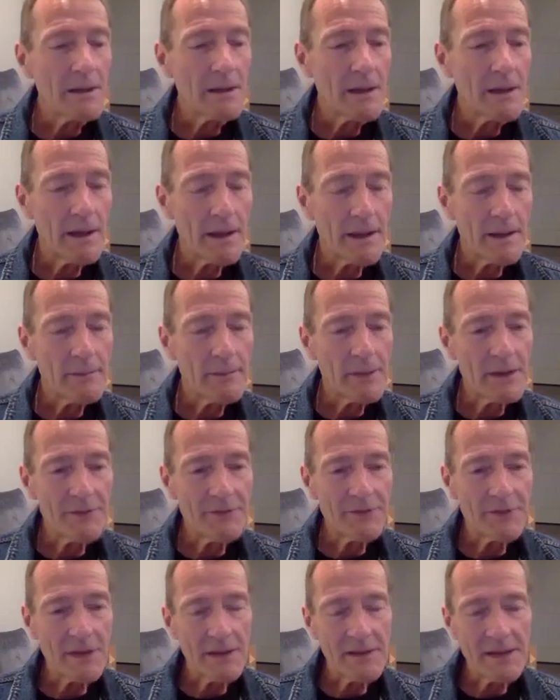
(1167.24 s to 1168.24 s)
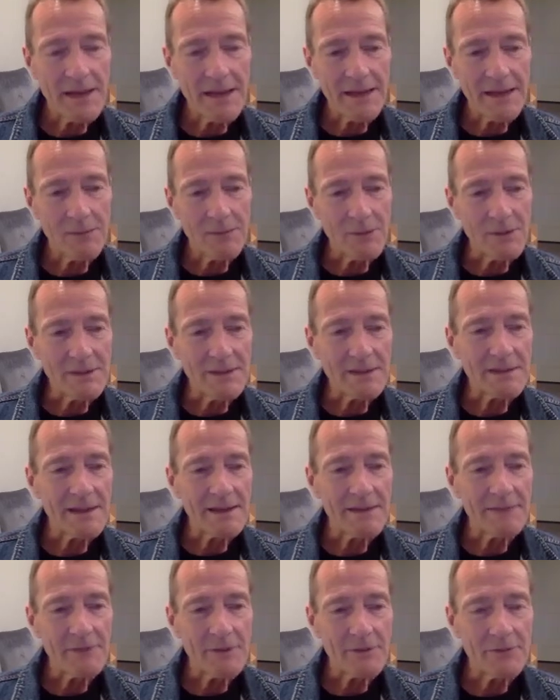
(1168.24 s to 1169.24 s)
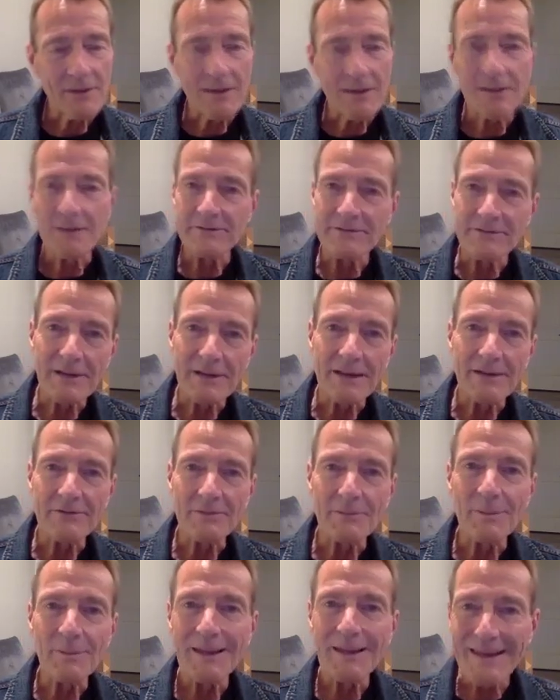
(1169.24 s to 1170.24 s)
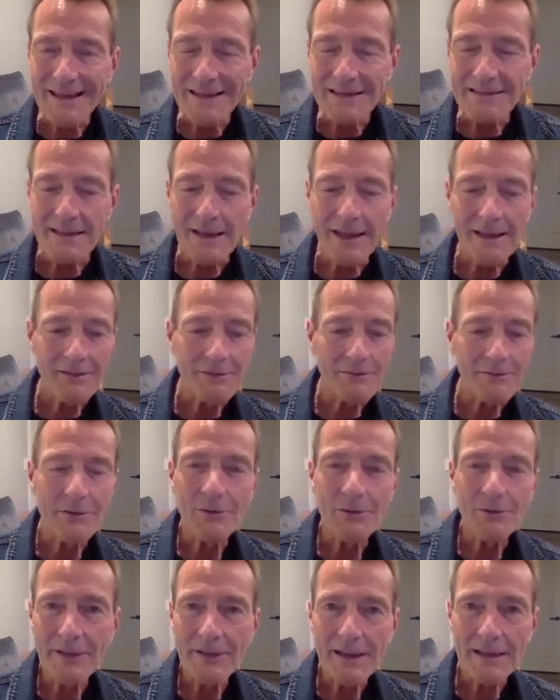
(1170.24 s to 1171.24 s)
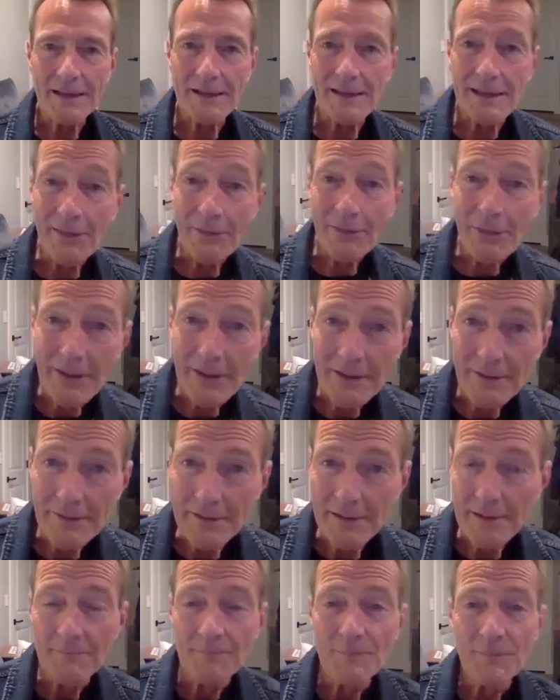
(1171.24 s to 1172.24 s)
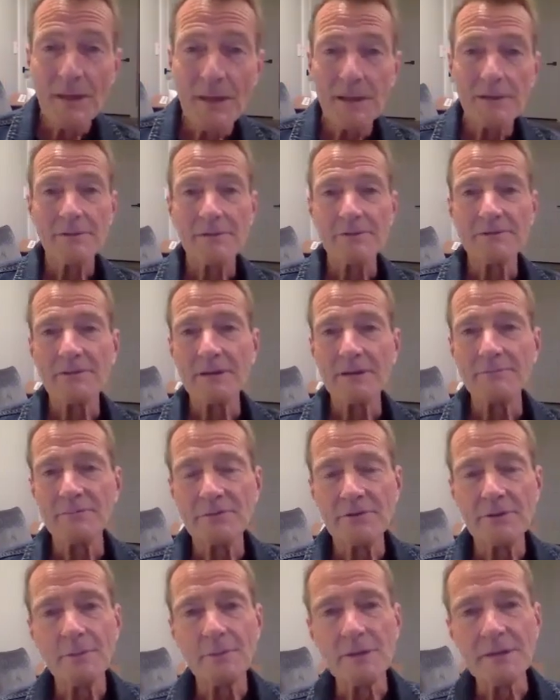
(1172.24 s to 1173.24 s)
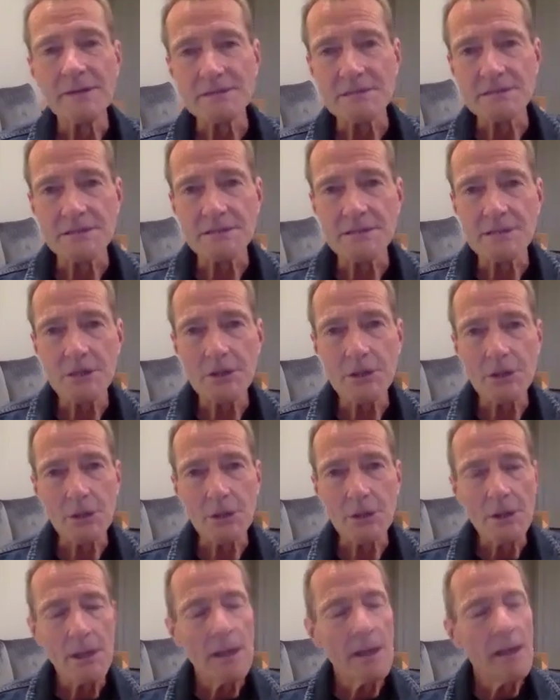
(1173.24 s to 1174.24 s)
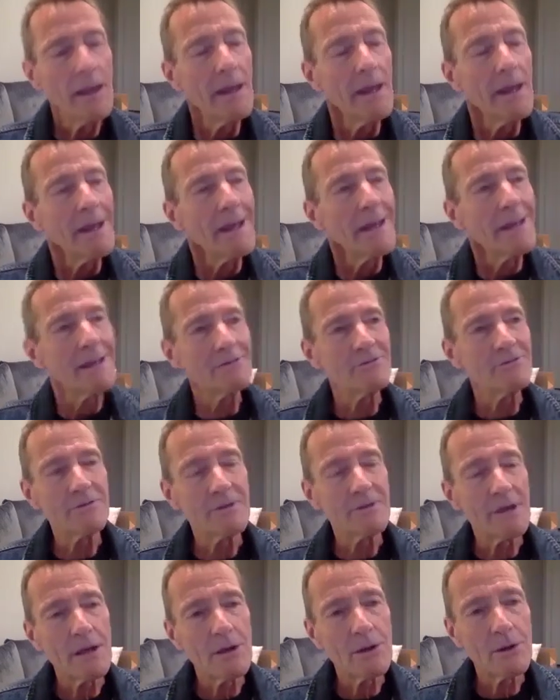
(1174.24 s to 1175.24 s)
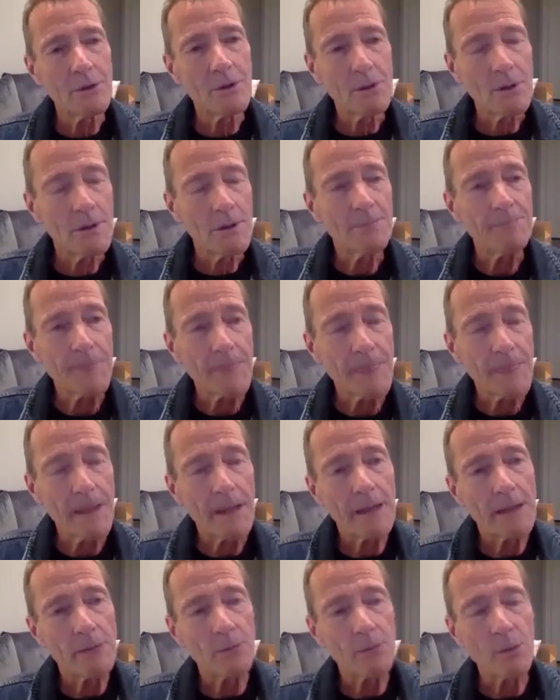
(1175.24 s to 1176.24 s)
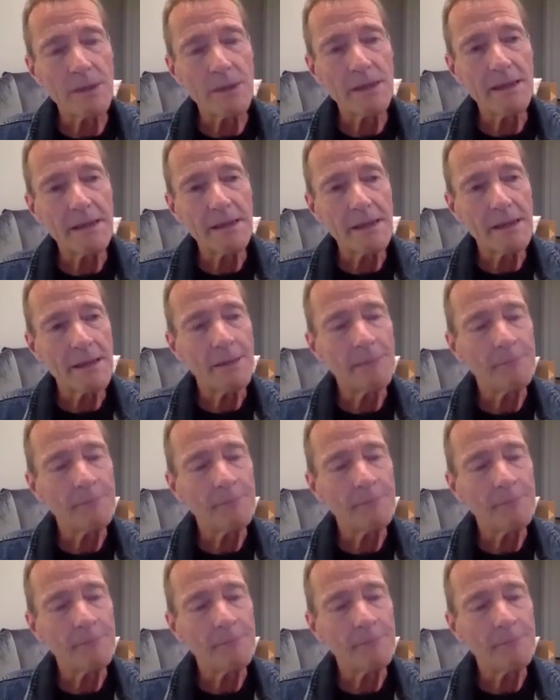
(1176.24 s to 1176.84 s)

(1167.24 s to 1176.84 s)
But on the other hand, we didn't have those endless days of playing together and all that kind of thing that some siblings do. And so we